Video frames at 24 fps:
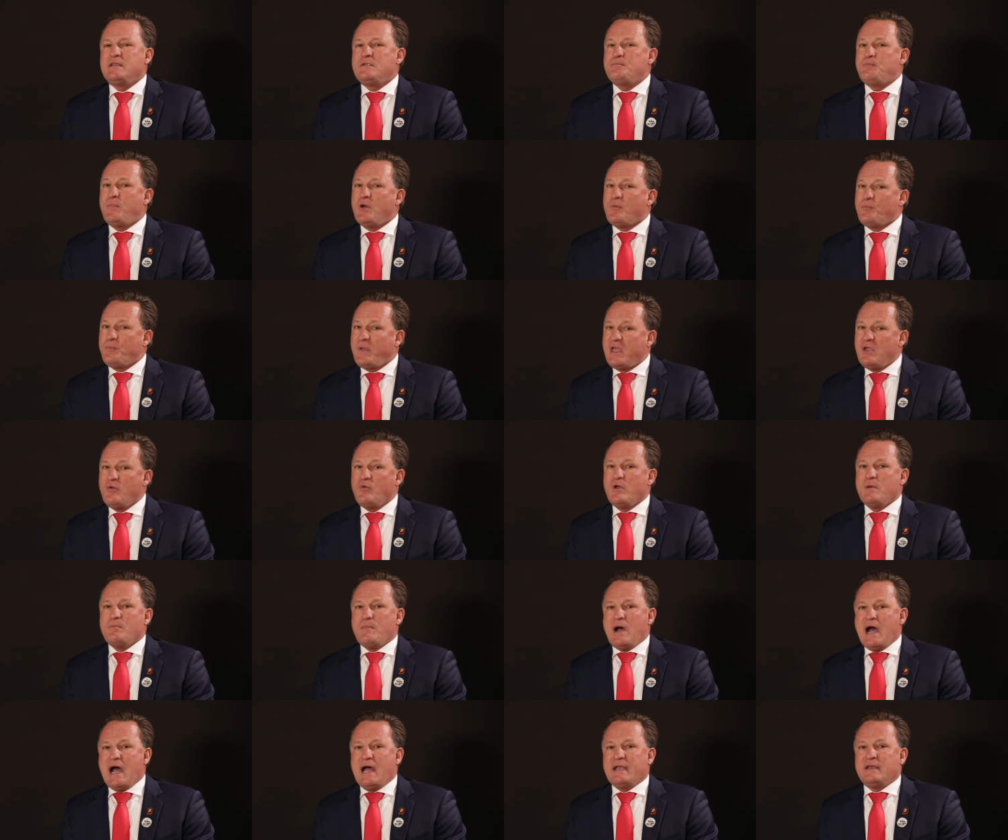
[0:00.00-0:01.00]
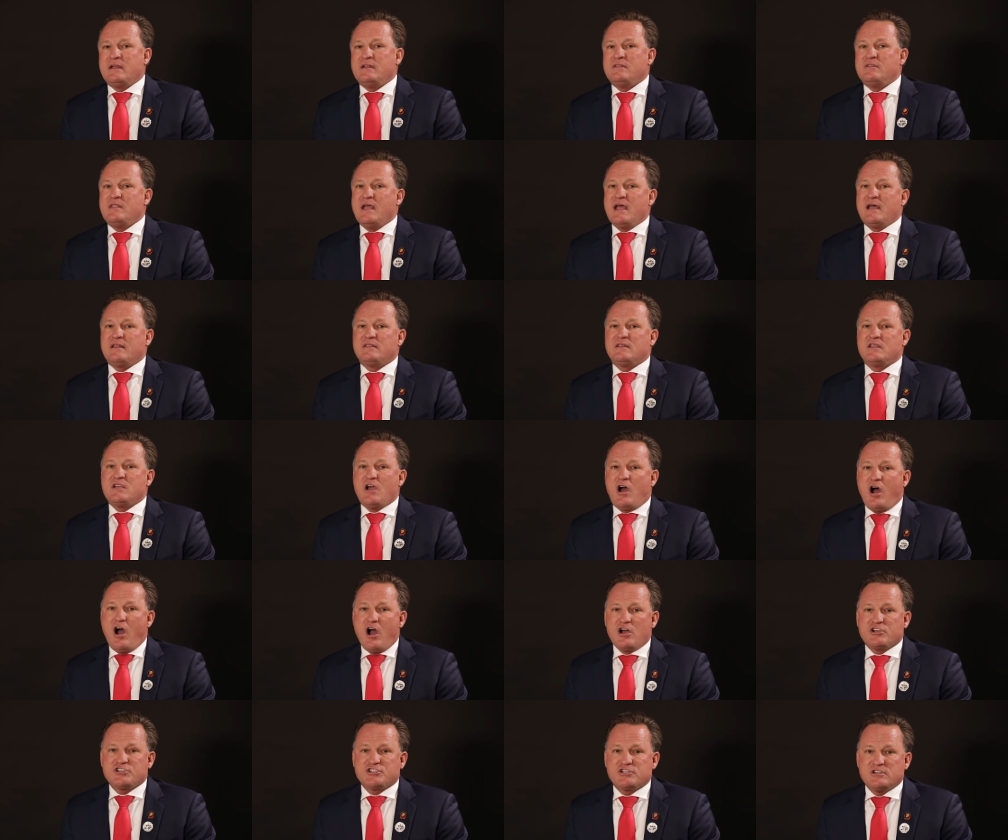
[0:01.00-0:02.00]
but be reminded that the
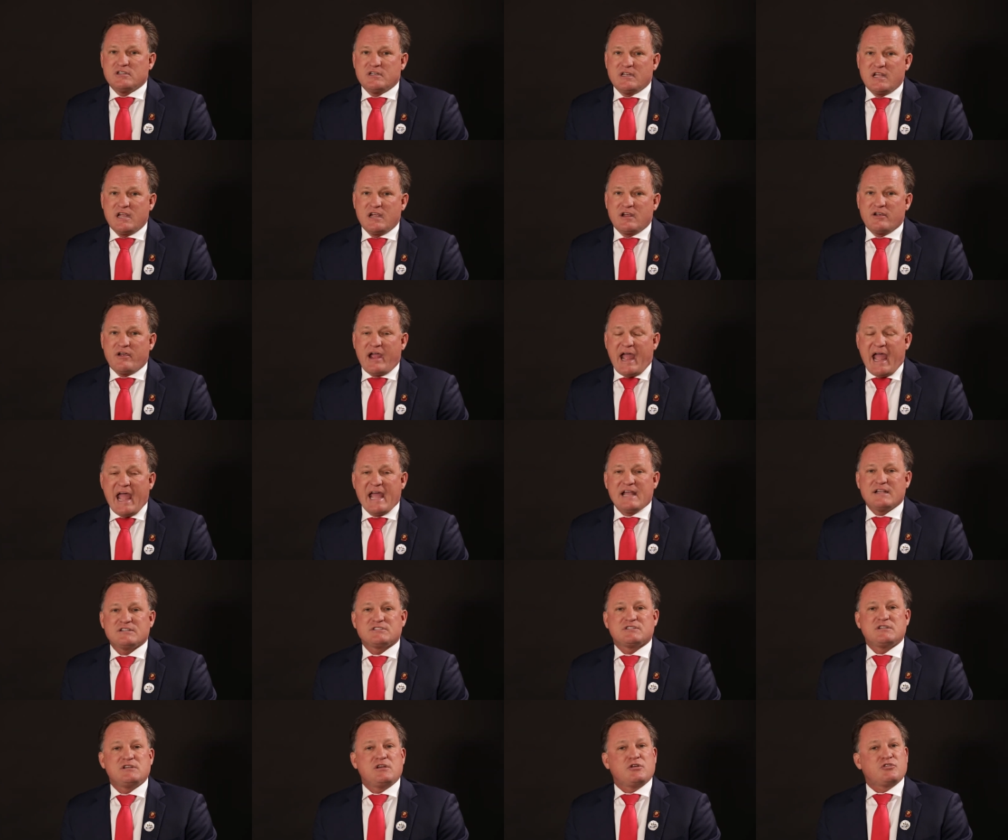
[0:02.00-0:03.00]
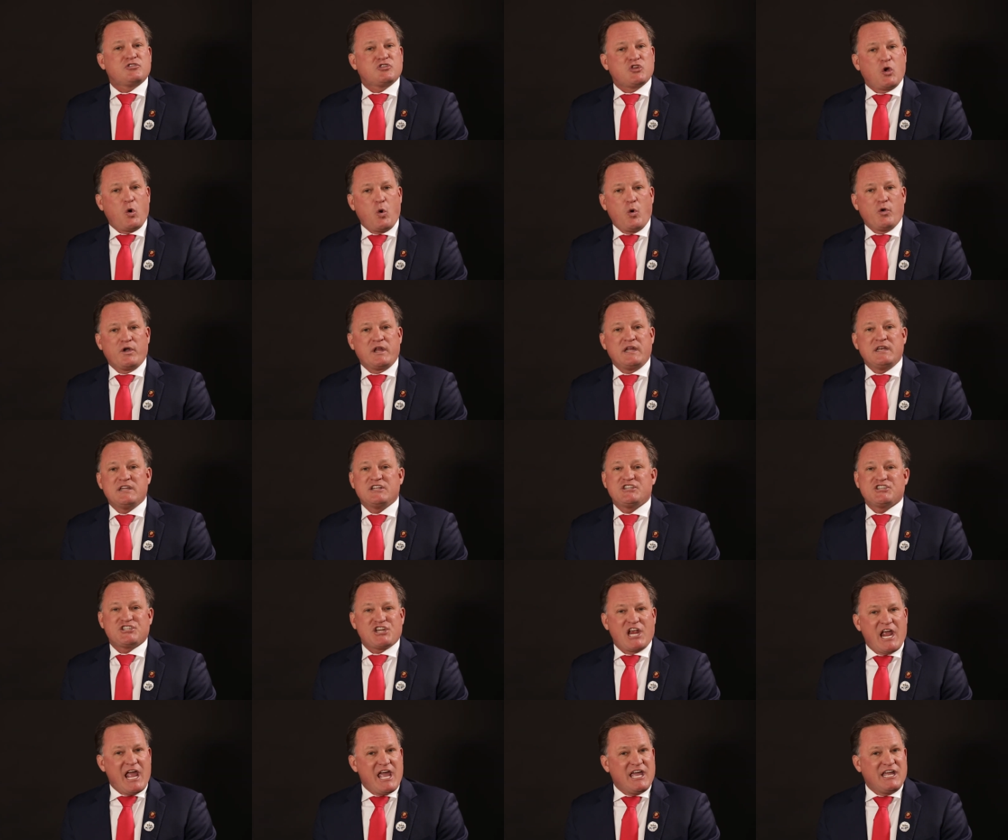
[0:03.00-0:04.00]
auctioneer has the authority to
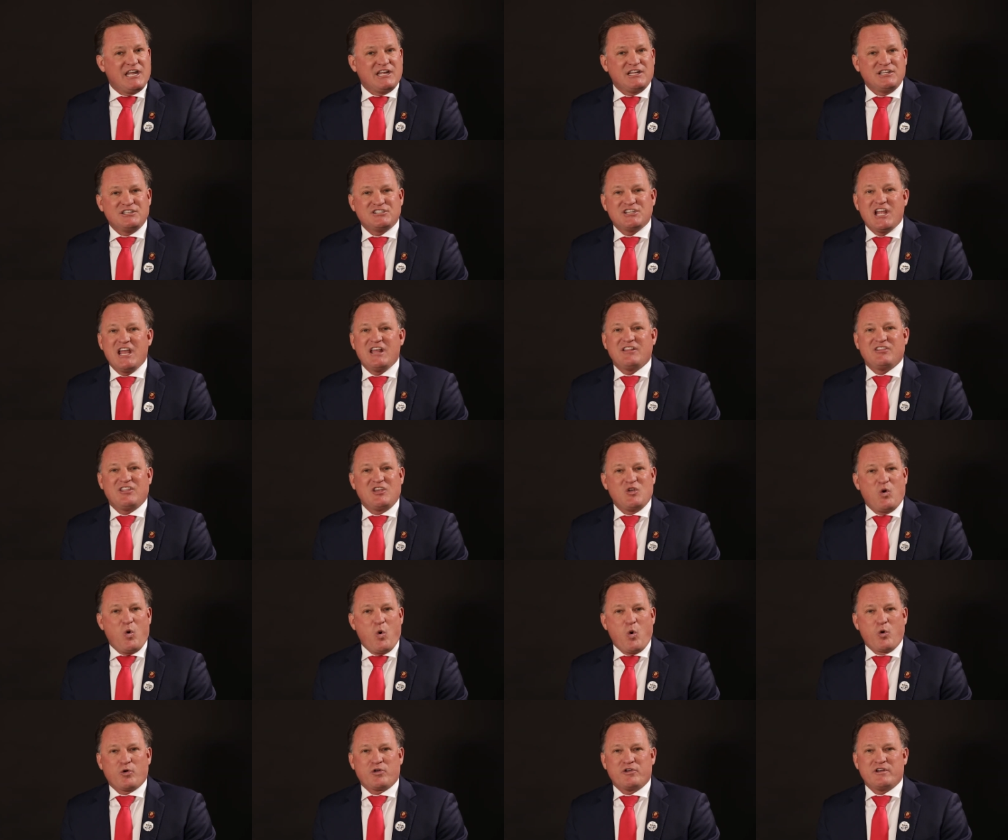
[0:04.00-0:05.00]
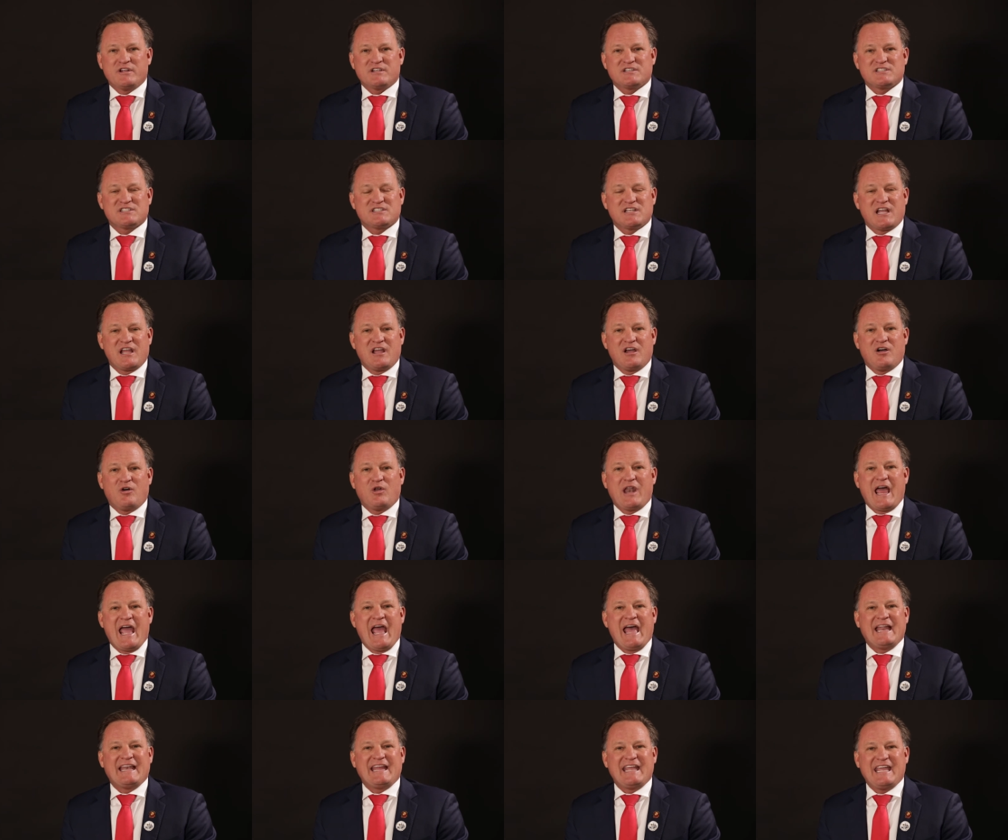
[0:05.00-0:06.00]
change the order of sale
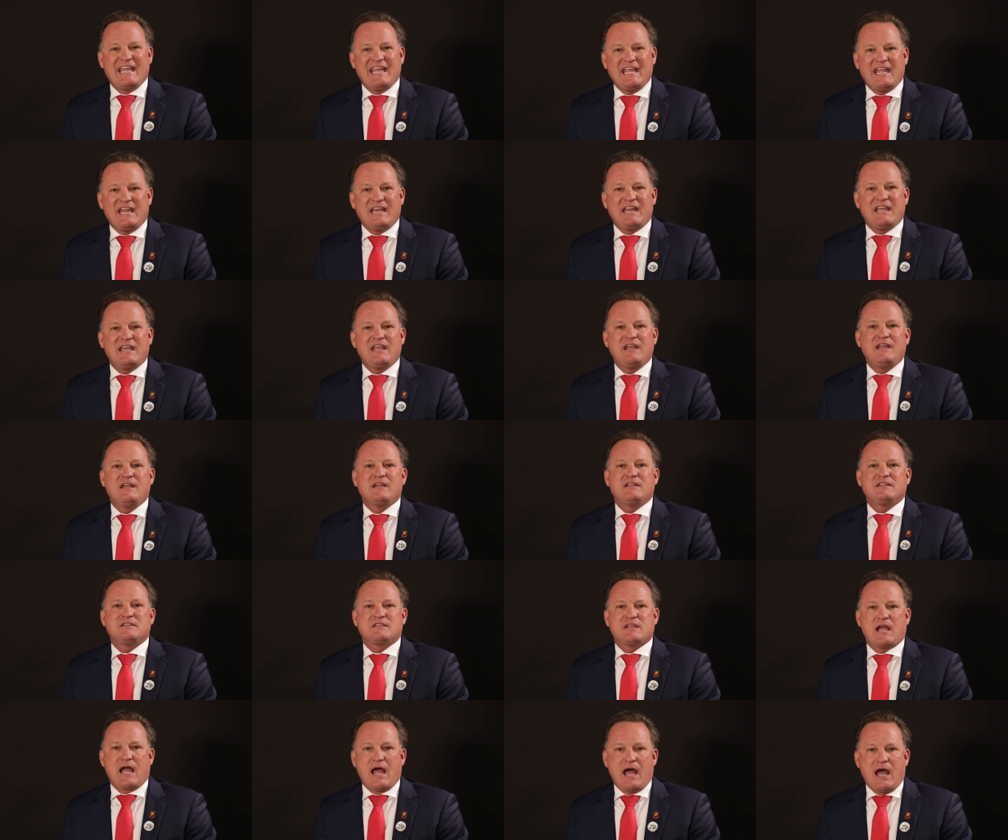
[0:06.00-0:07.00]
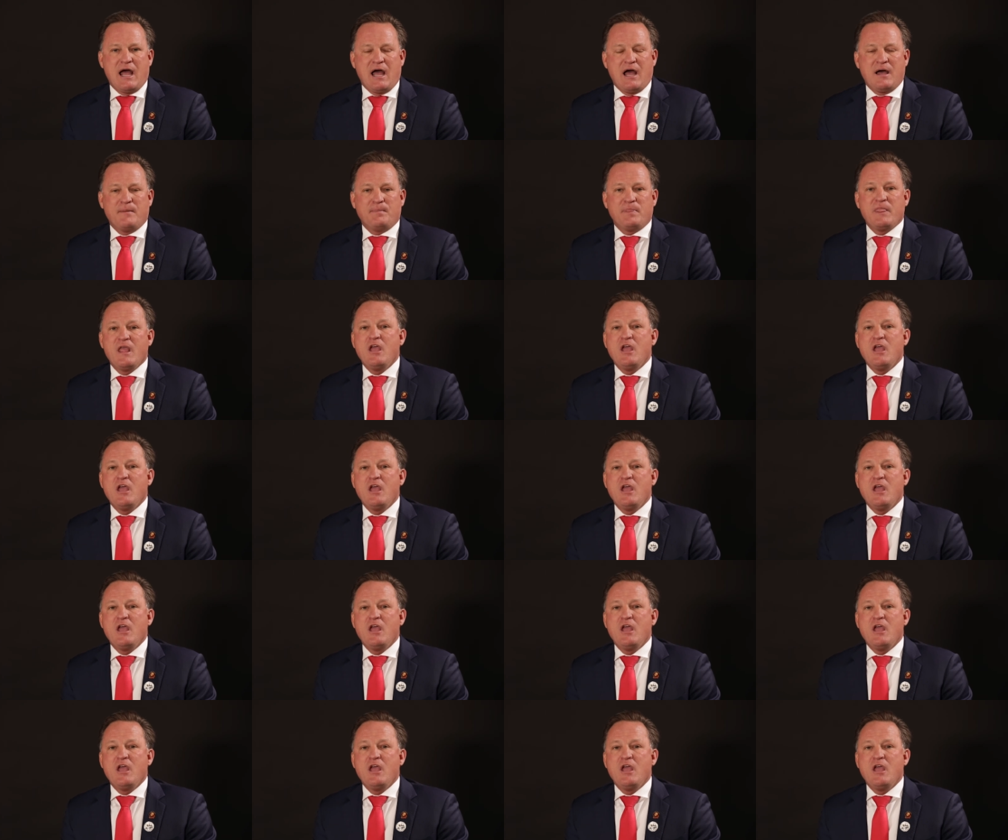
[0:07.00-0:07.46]
at any time.